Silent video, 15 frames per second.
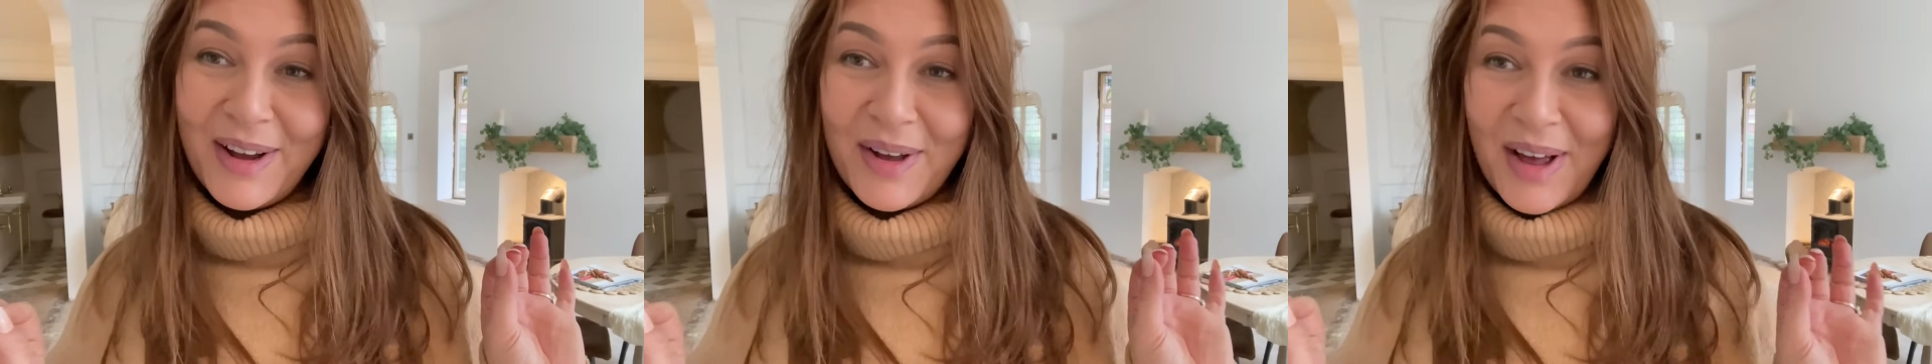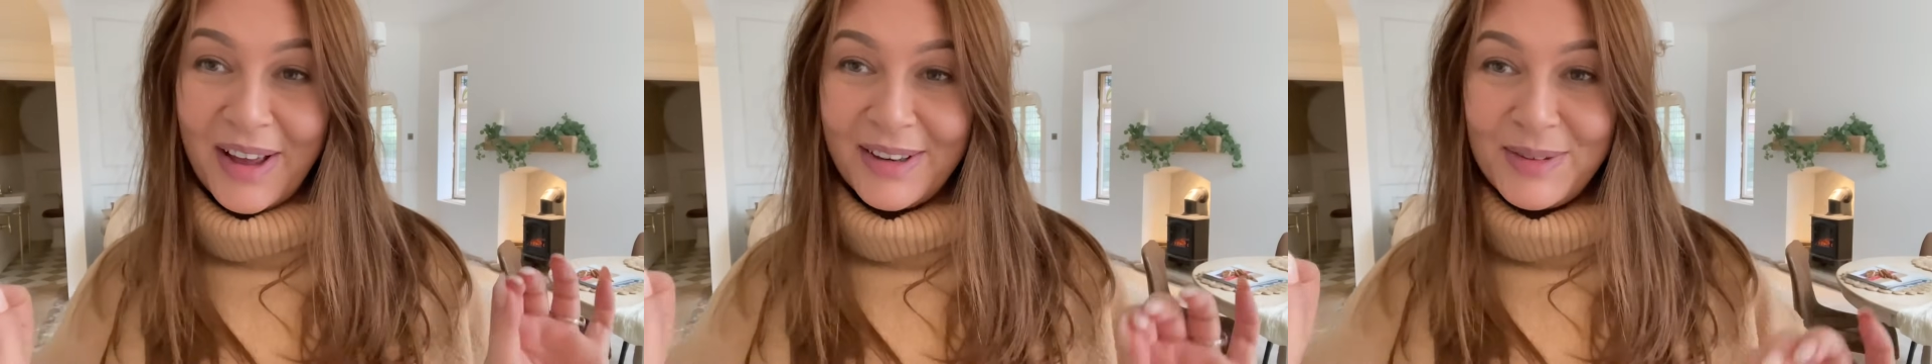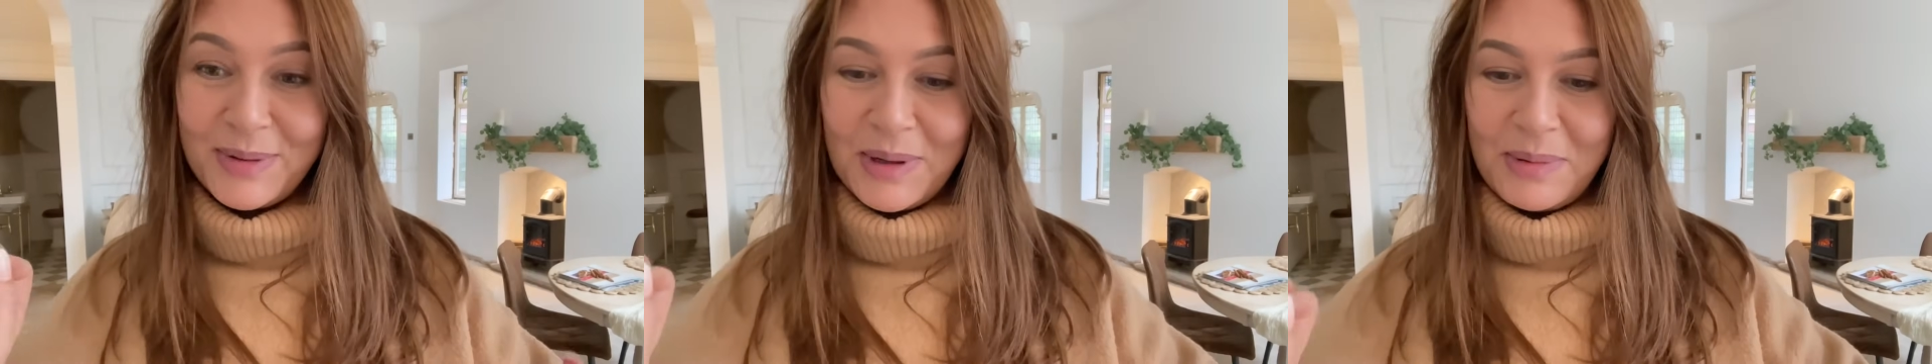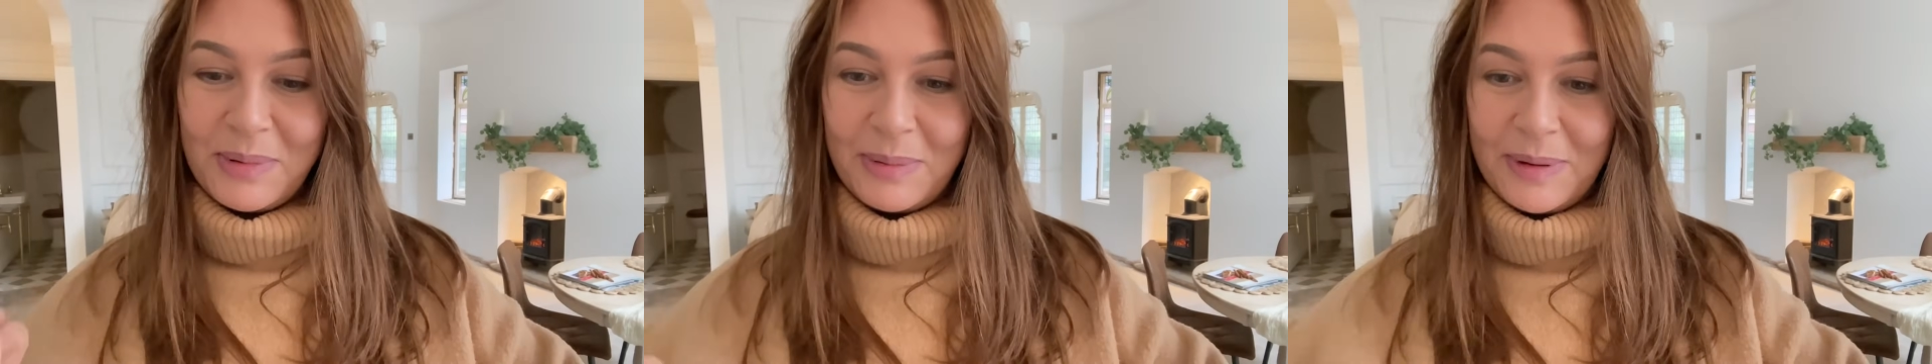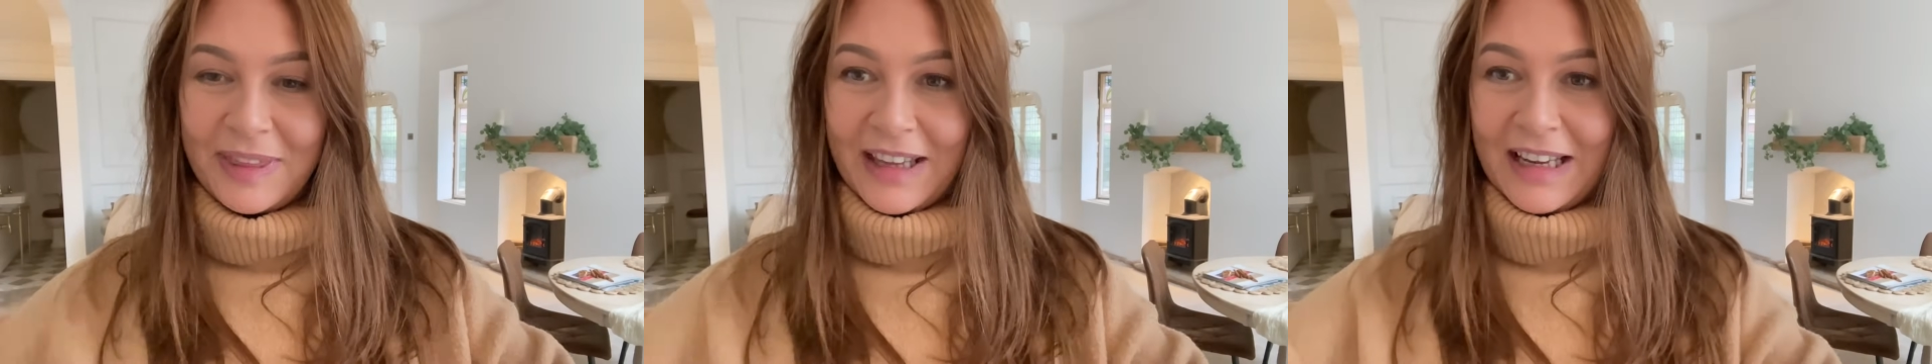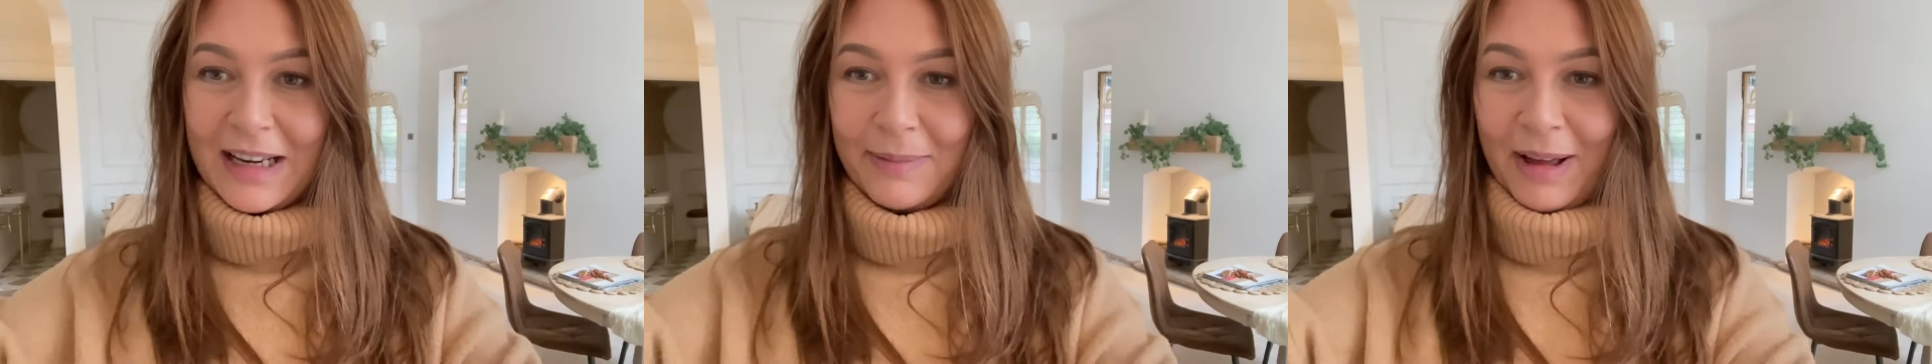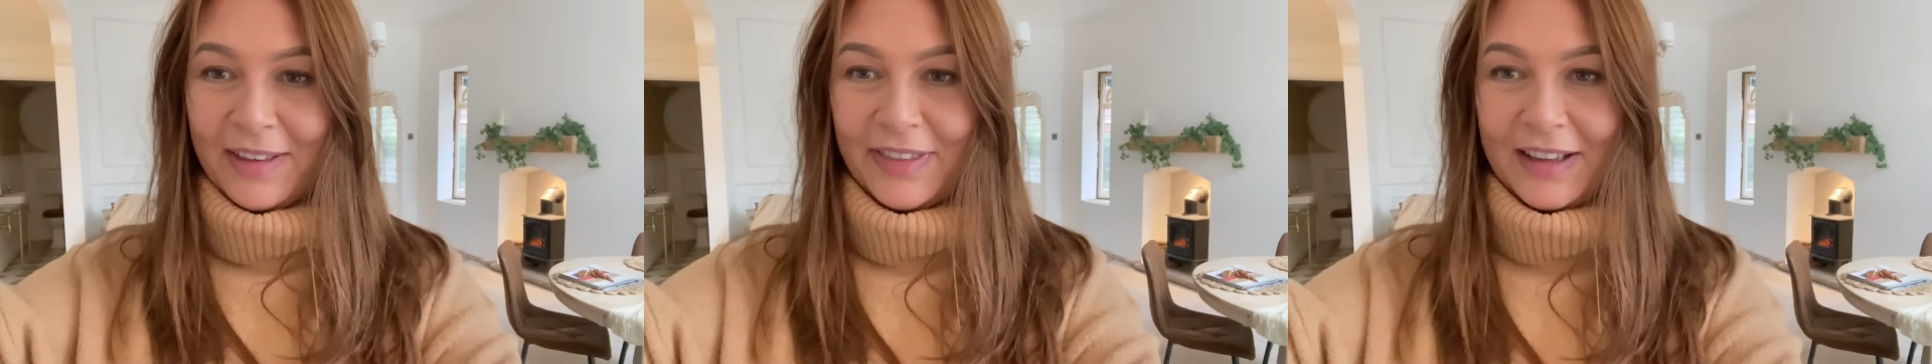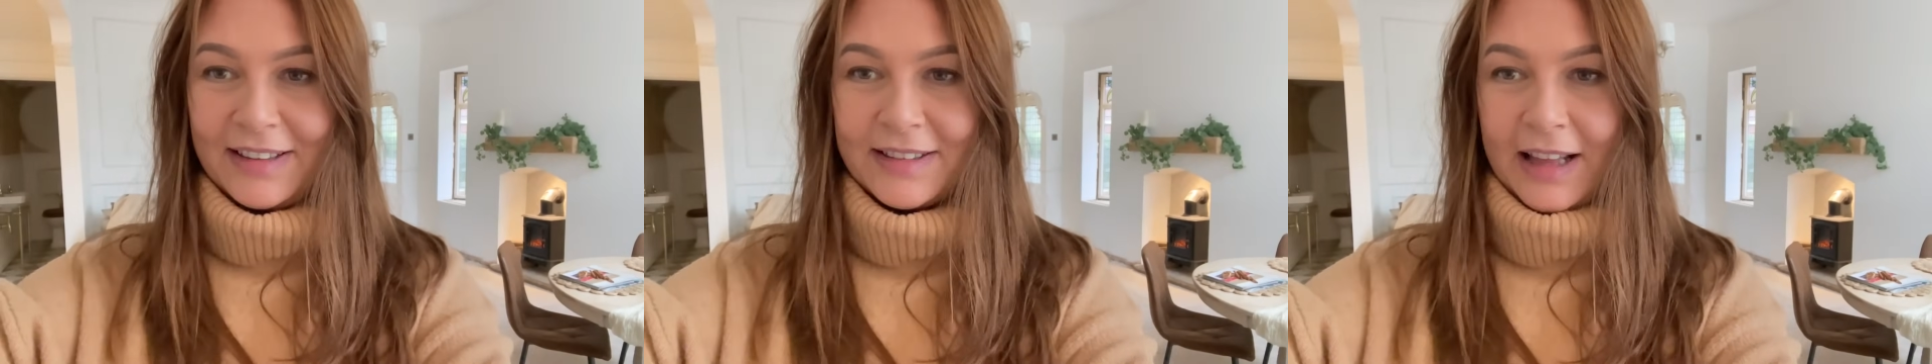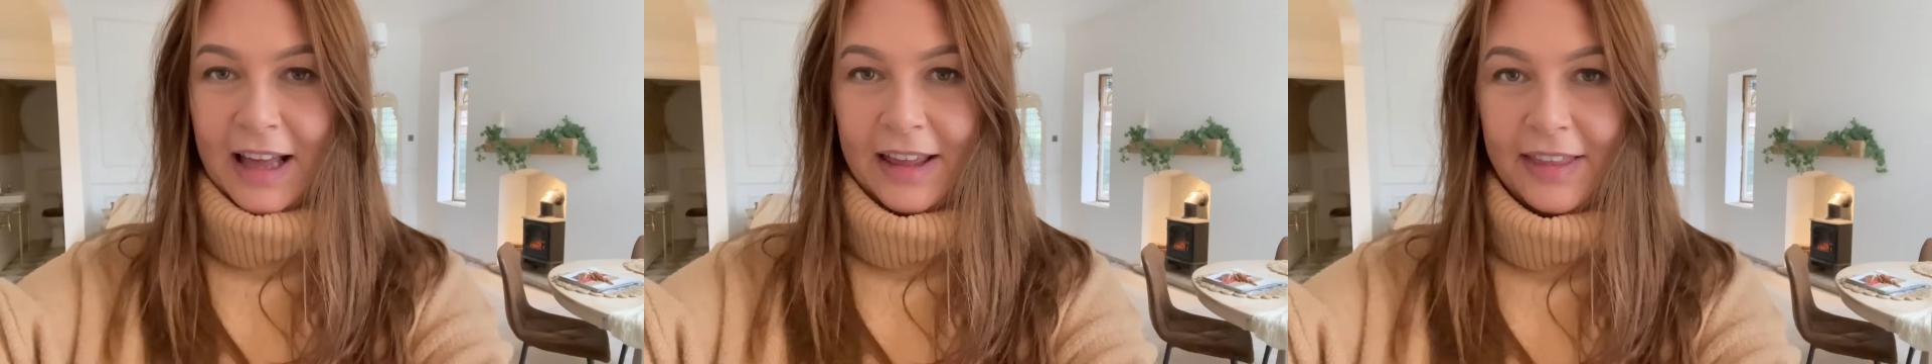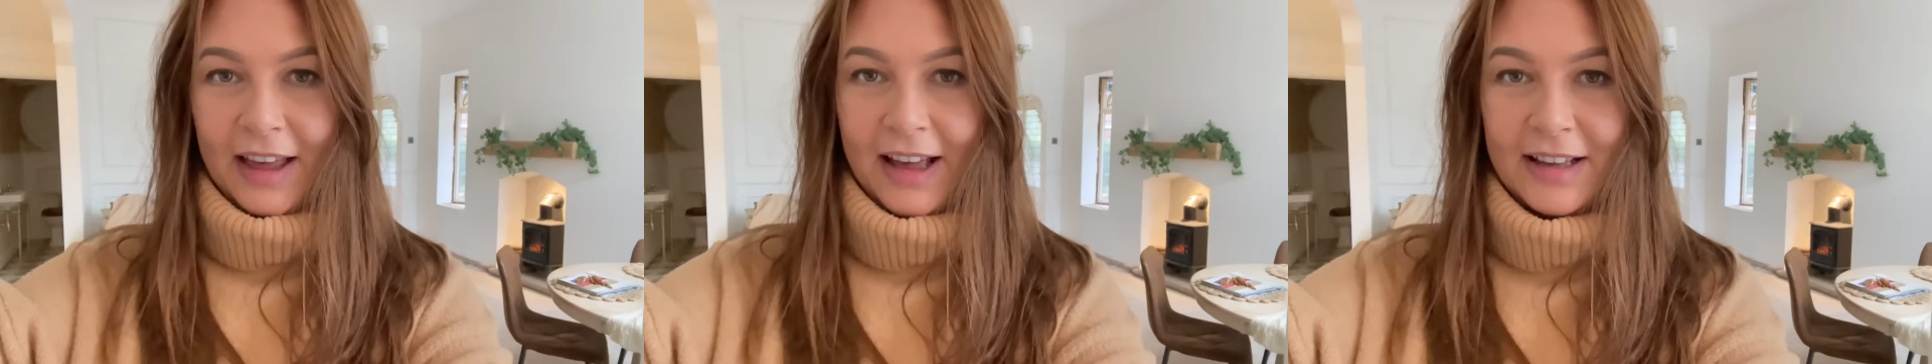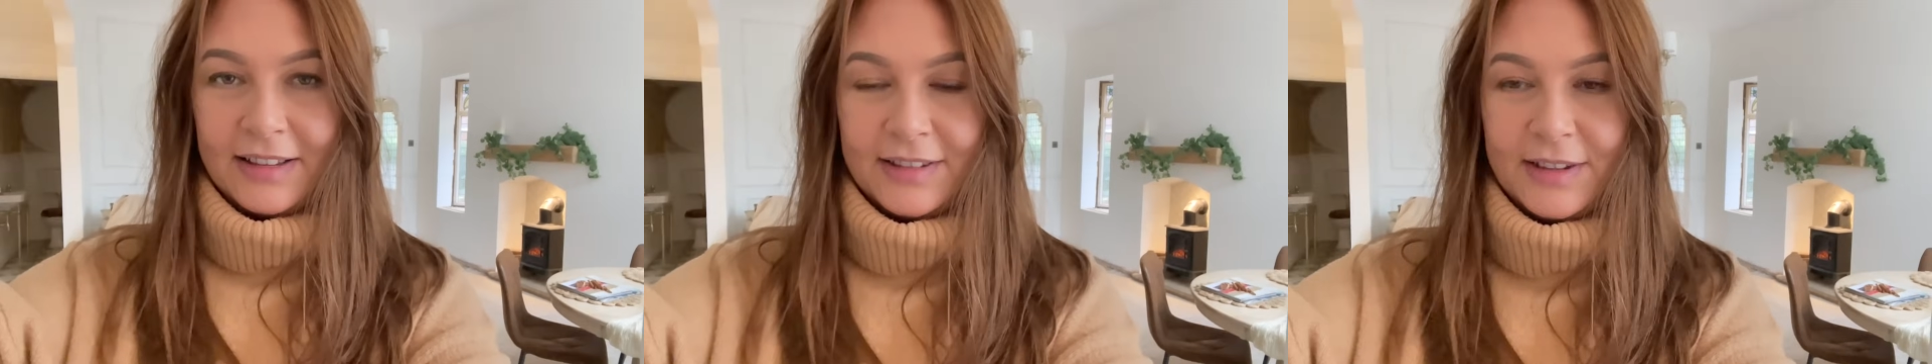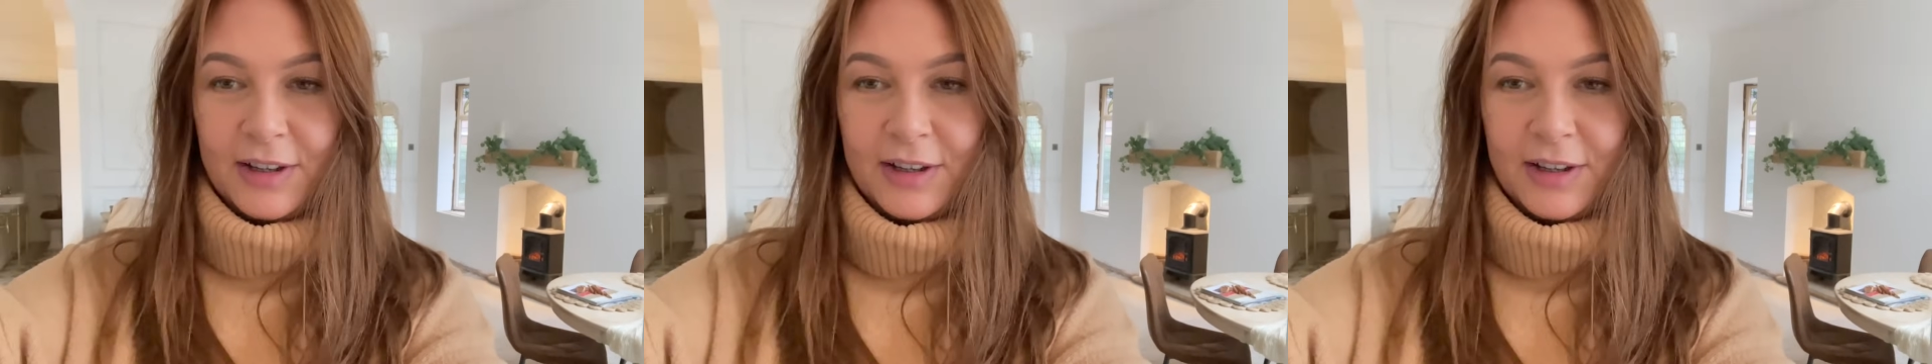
and we will be thinking about things like that.